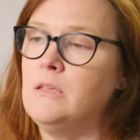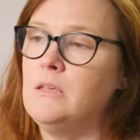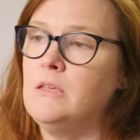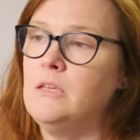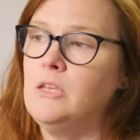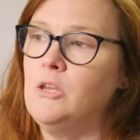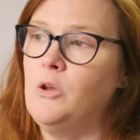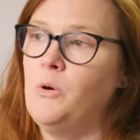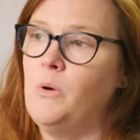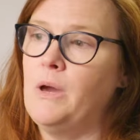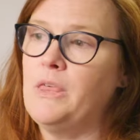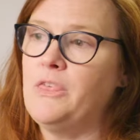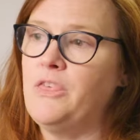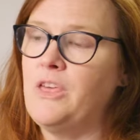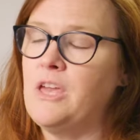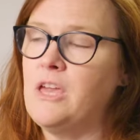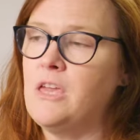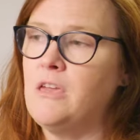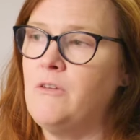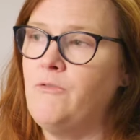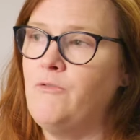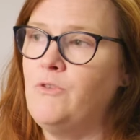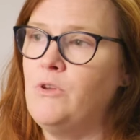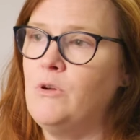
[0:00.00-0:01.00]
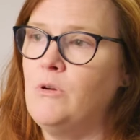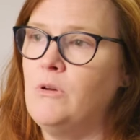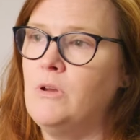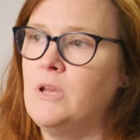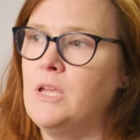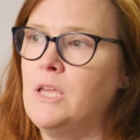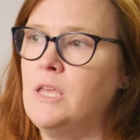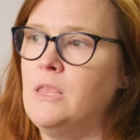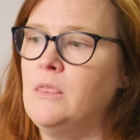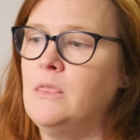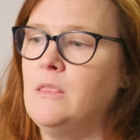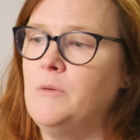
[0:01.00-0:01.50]
You know, I think if you're
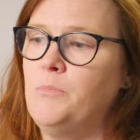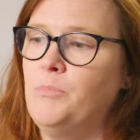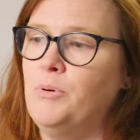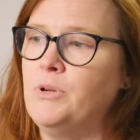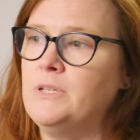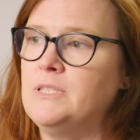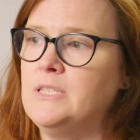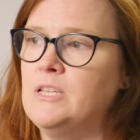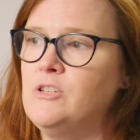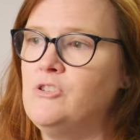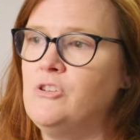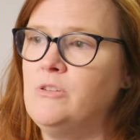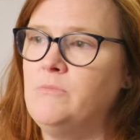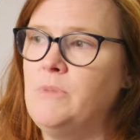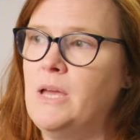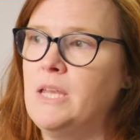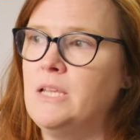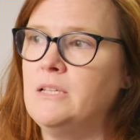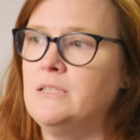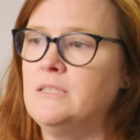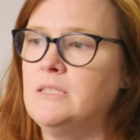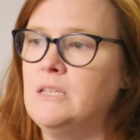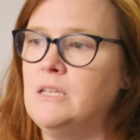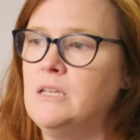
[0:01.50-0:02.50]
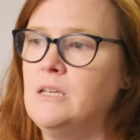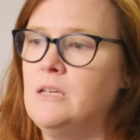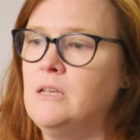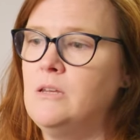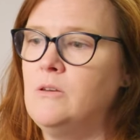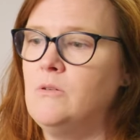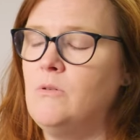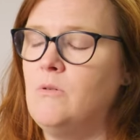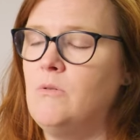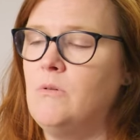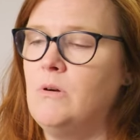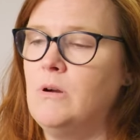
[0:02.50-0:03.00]
in the precision
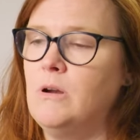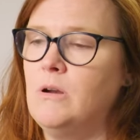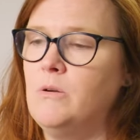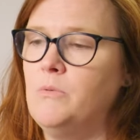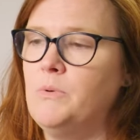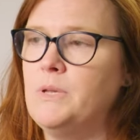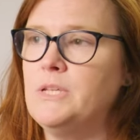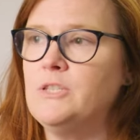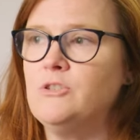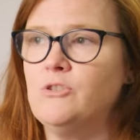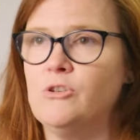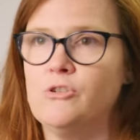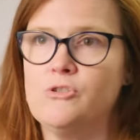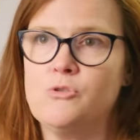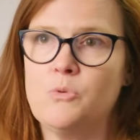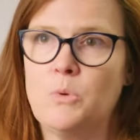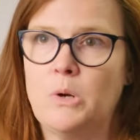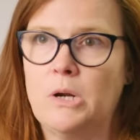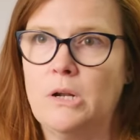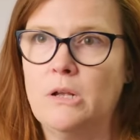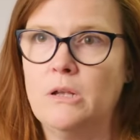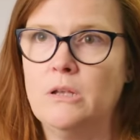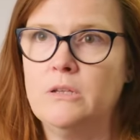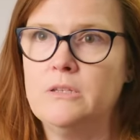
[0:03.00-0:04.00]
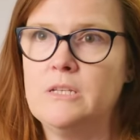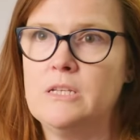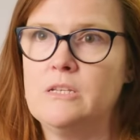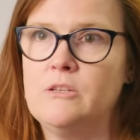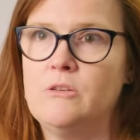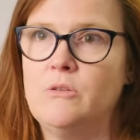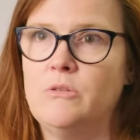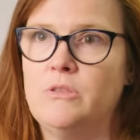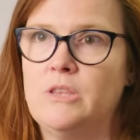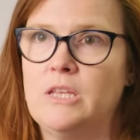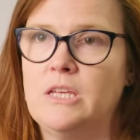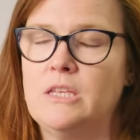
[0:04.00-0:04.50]
medicine or research world and
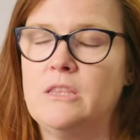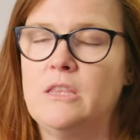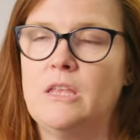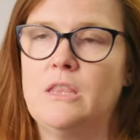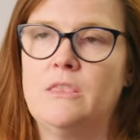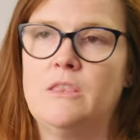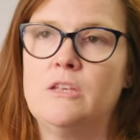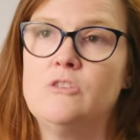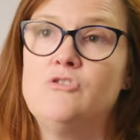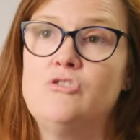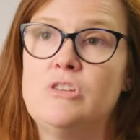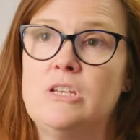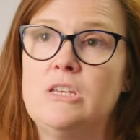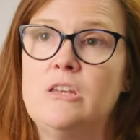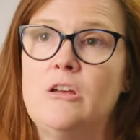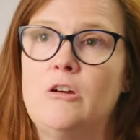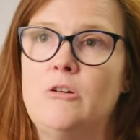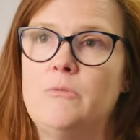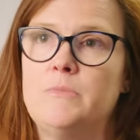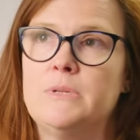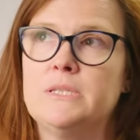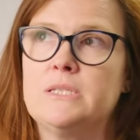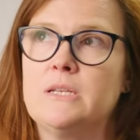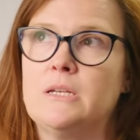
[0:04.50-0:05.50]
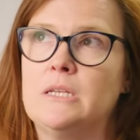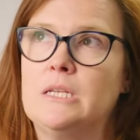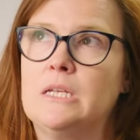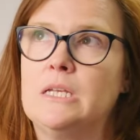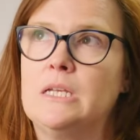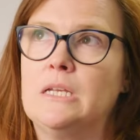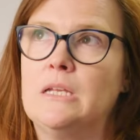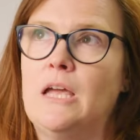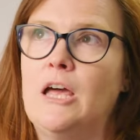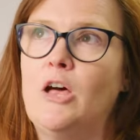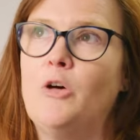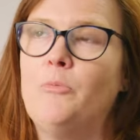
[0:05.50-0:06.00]
you think that the genome is going
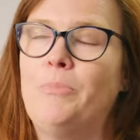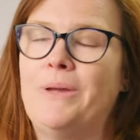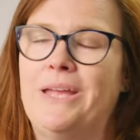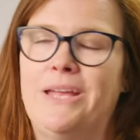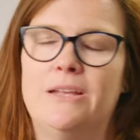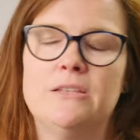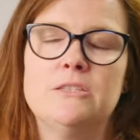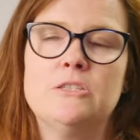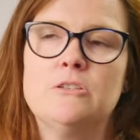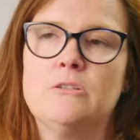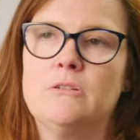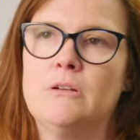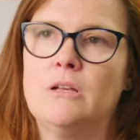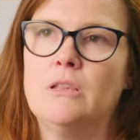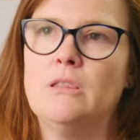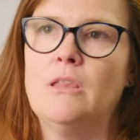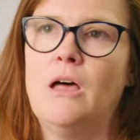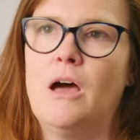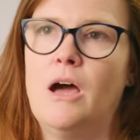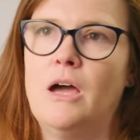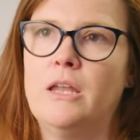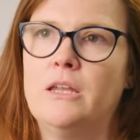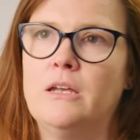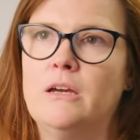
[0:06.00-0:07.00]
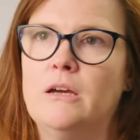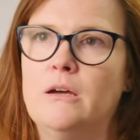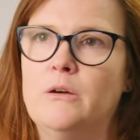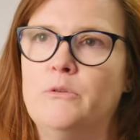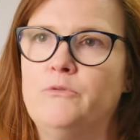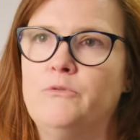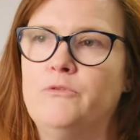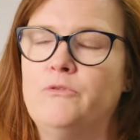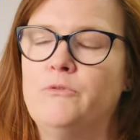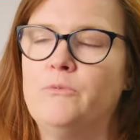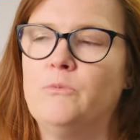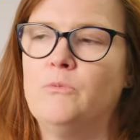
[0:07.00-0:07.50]
to help answer a lot
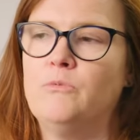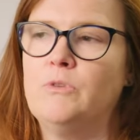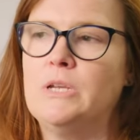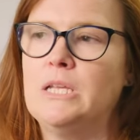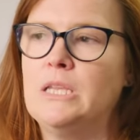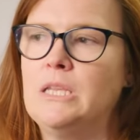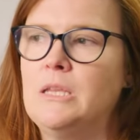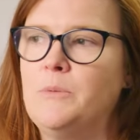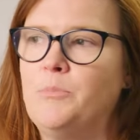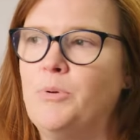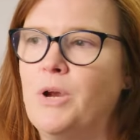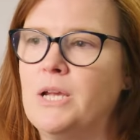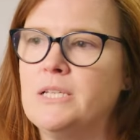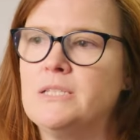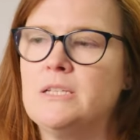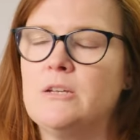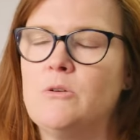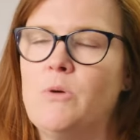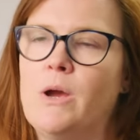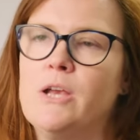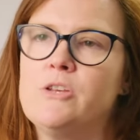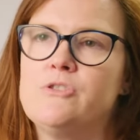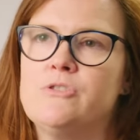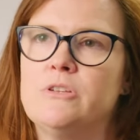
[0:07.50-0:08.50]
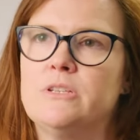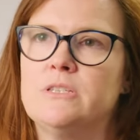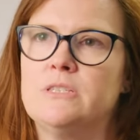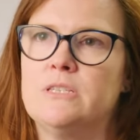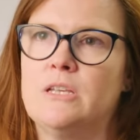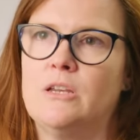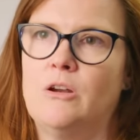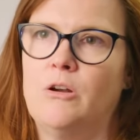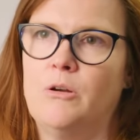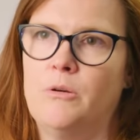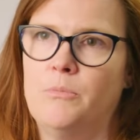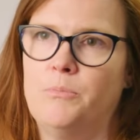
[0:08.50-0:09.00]
of really pressing questions
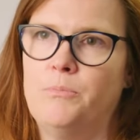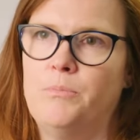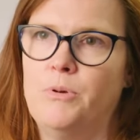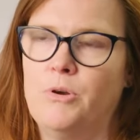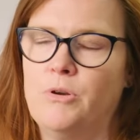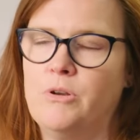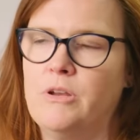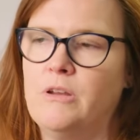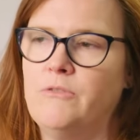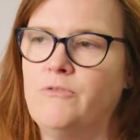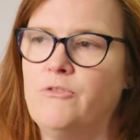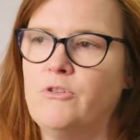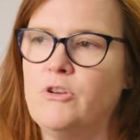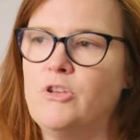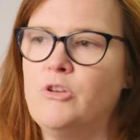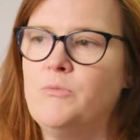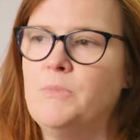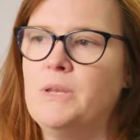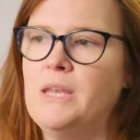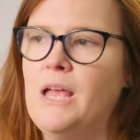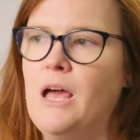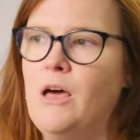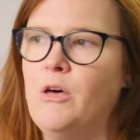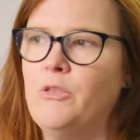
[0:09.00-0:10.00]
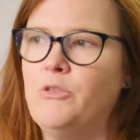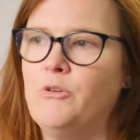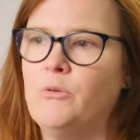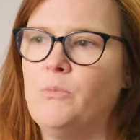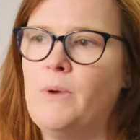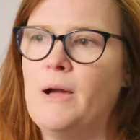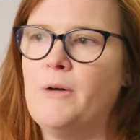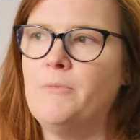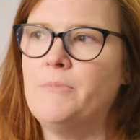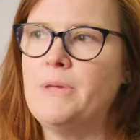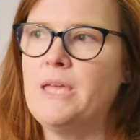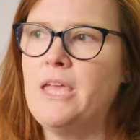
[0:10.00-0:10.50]
that are pertinent for human health or
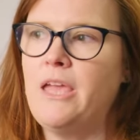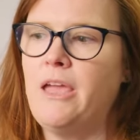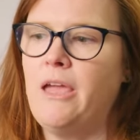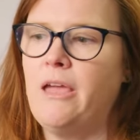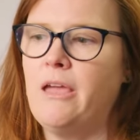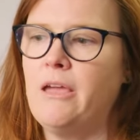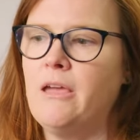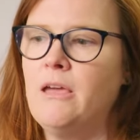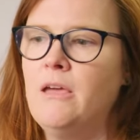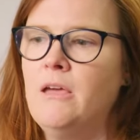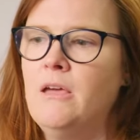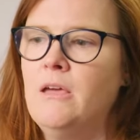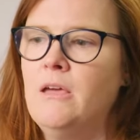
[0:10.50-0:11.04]
well-being,